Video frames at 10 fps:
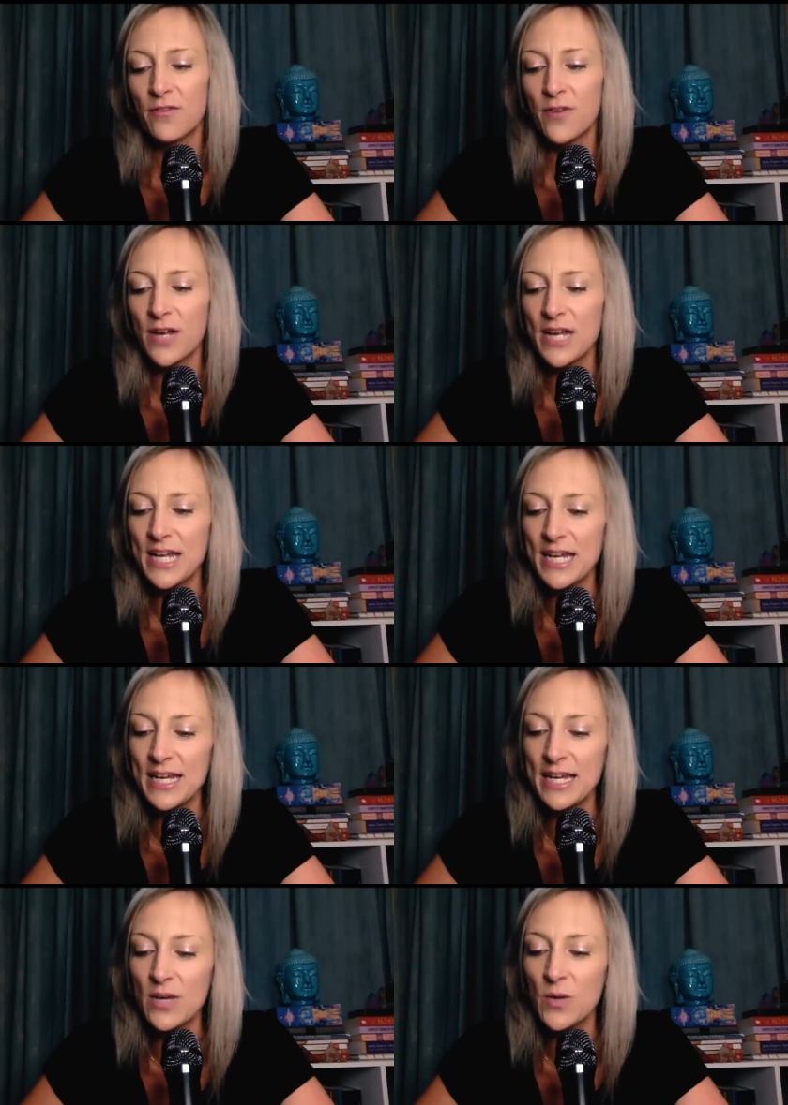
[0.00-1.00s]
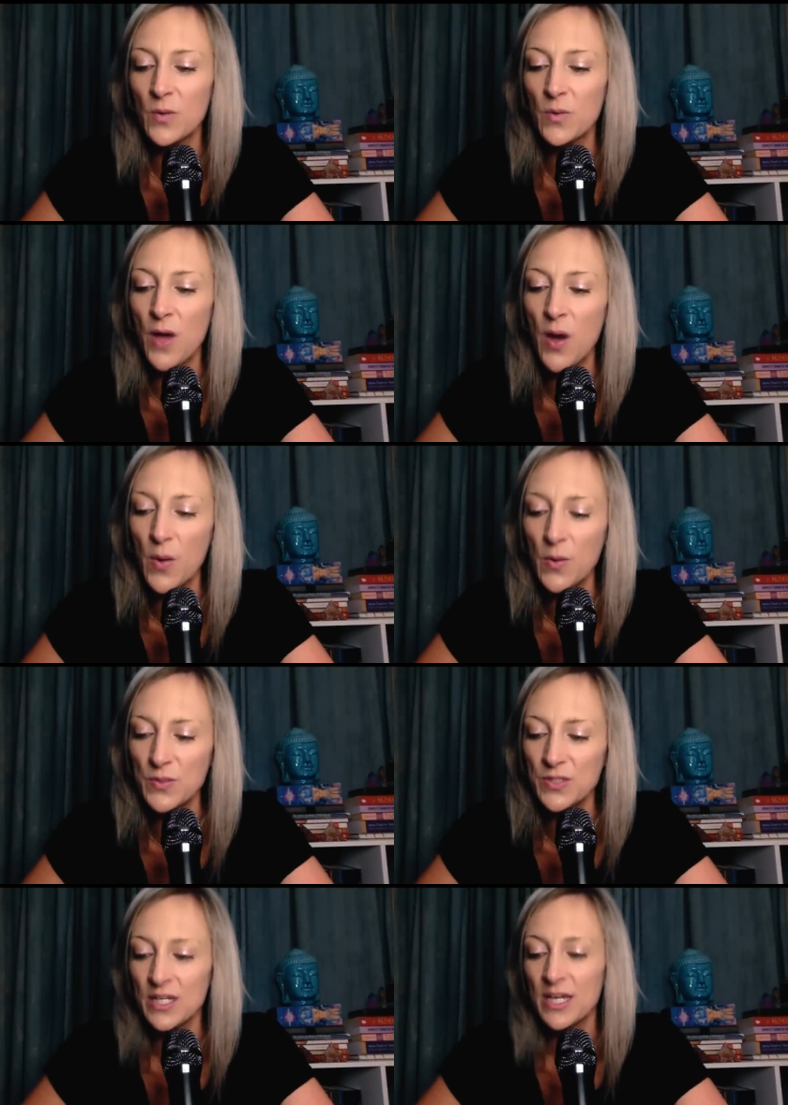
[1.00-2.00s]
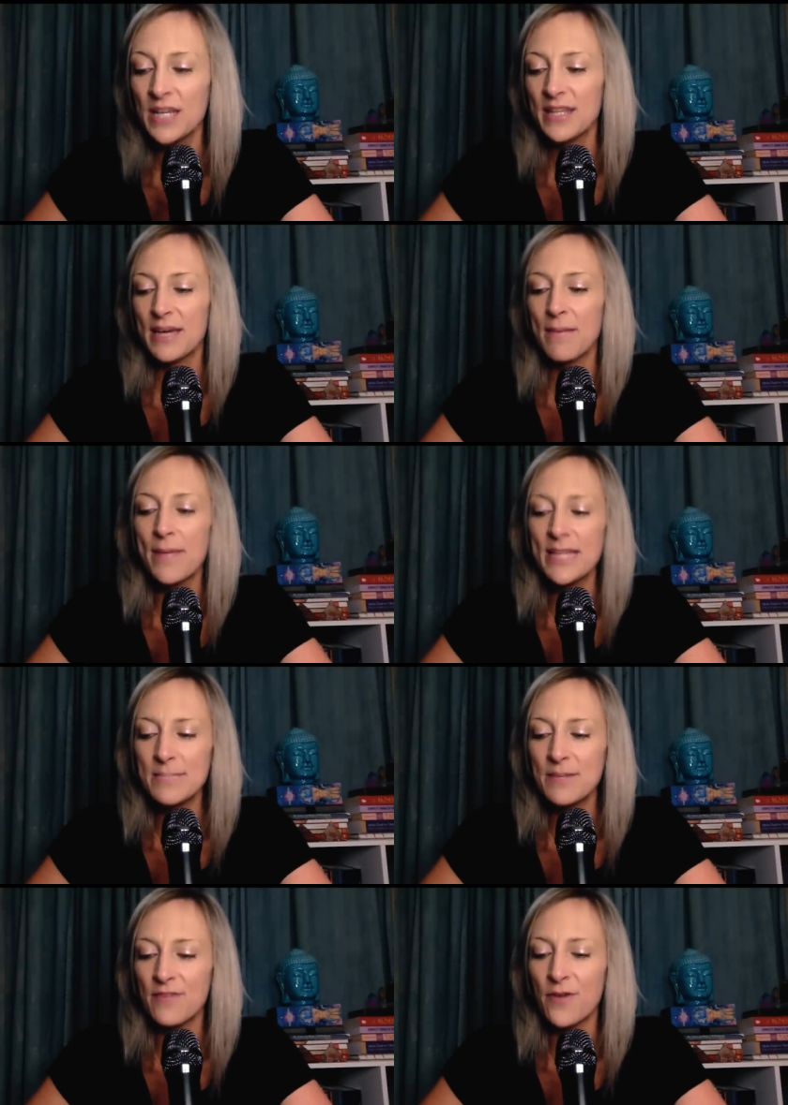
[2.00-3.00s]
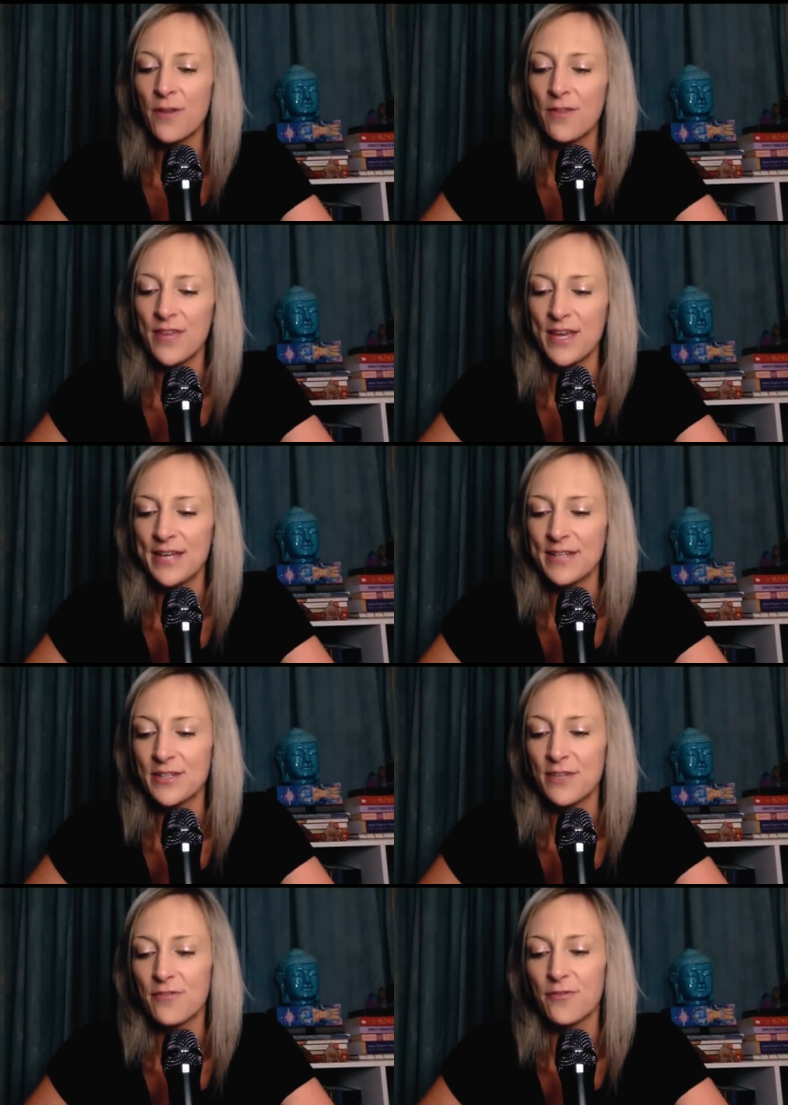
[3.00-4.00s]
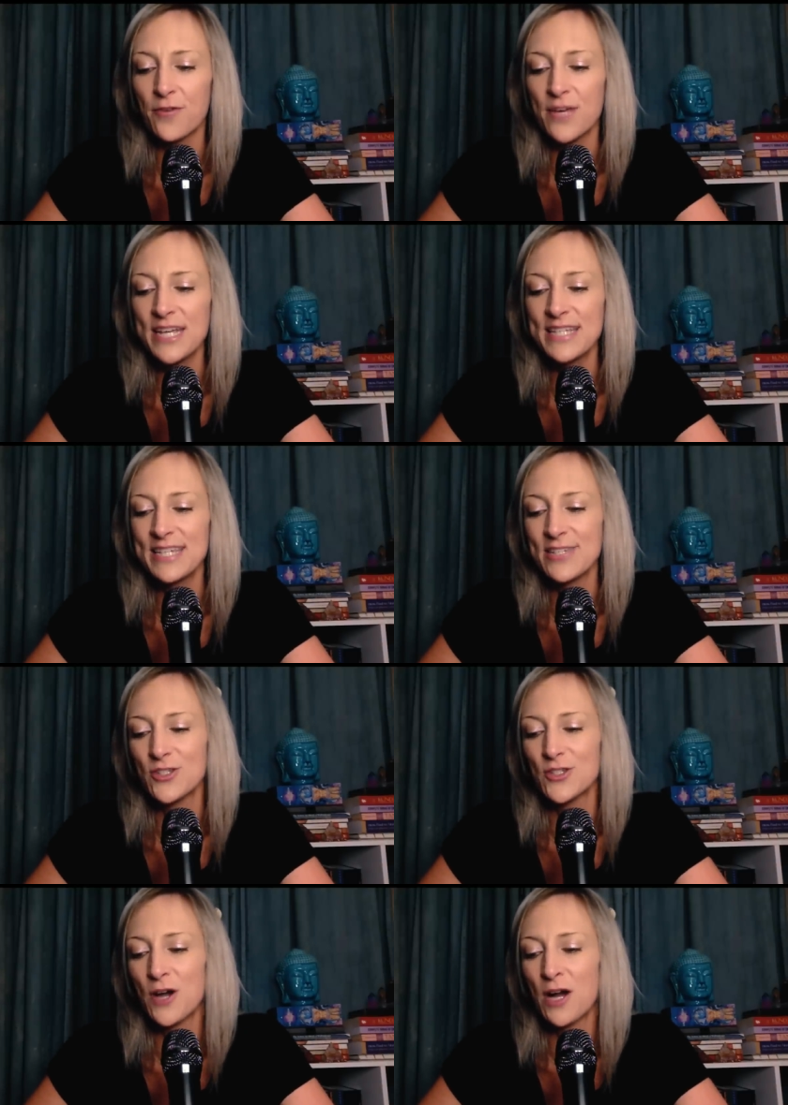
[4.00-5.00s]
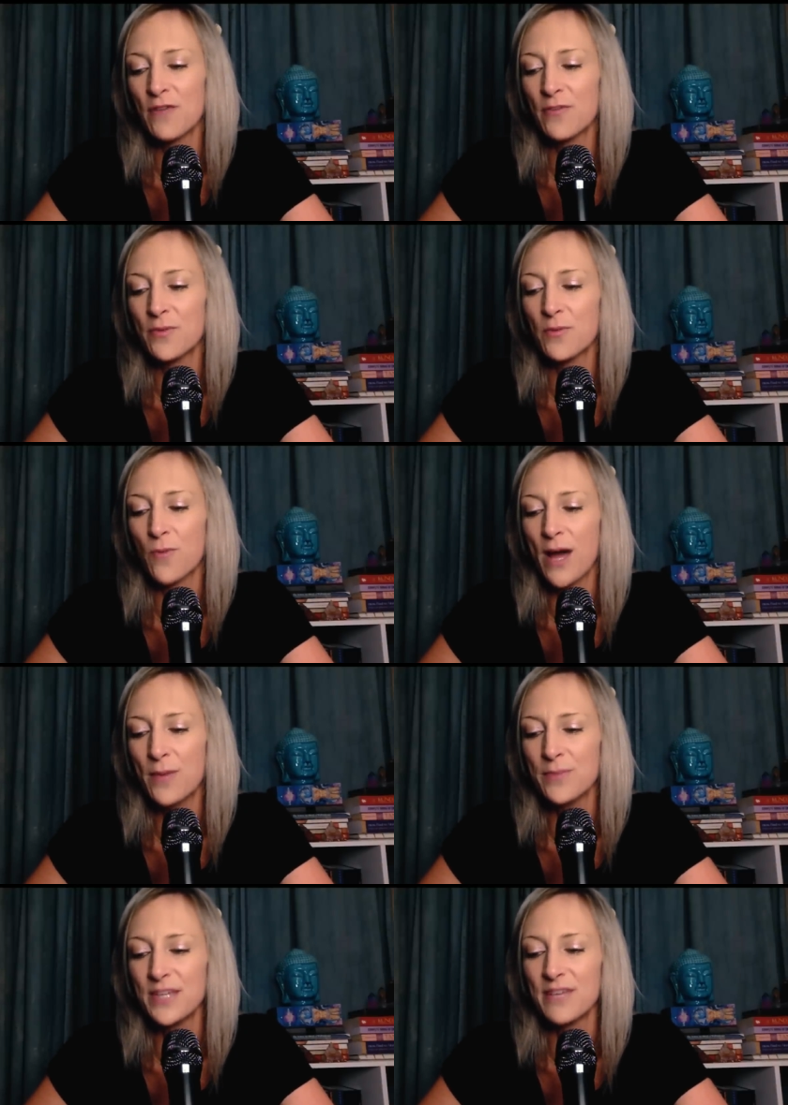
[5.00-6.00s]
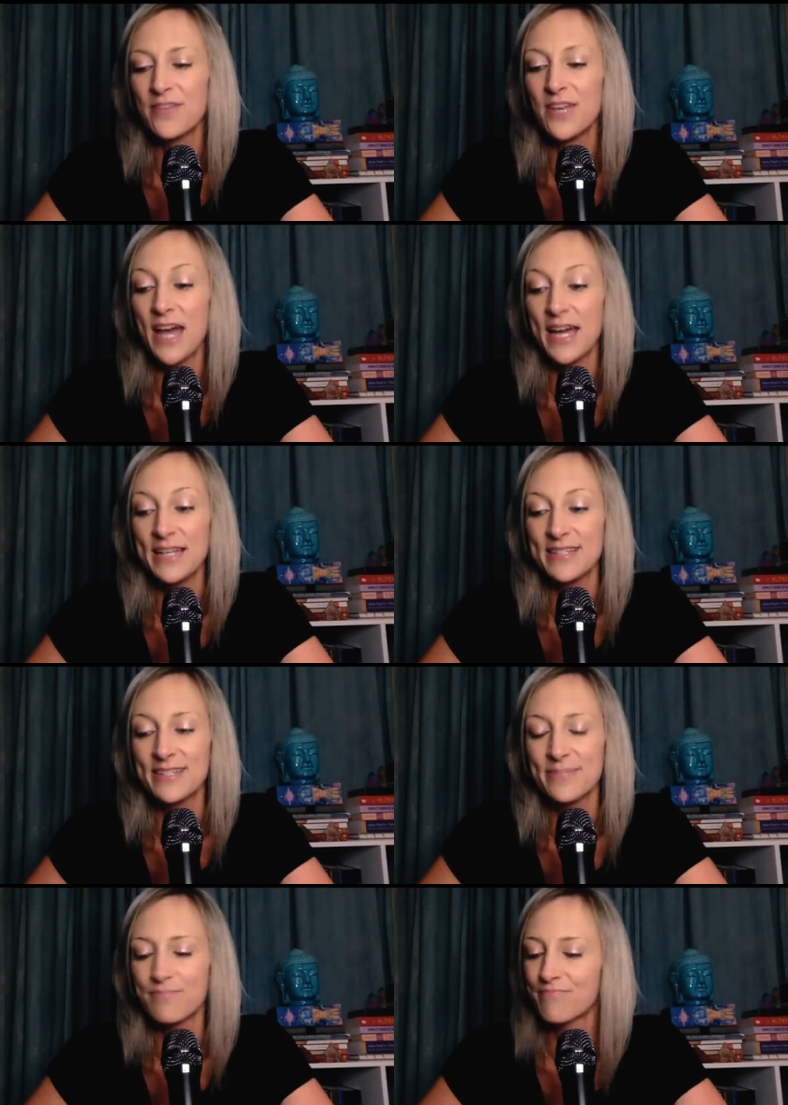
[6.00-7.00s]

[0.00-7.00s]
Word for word: For he who knows the commencement of all things, free is his star from the realms of night